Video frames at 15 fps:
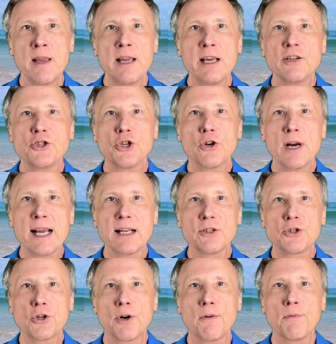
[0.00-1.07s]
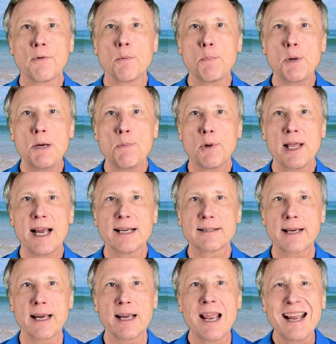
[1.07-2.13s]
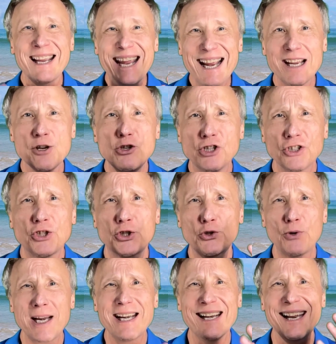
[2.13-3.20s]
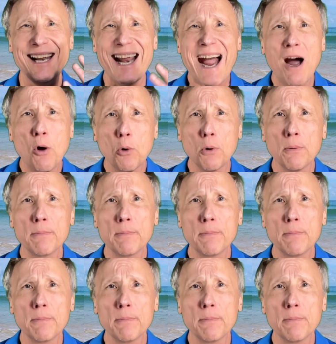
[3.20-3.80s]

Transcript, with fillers: It's your answer for people asking, can't you just straighten it out?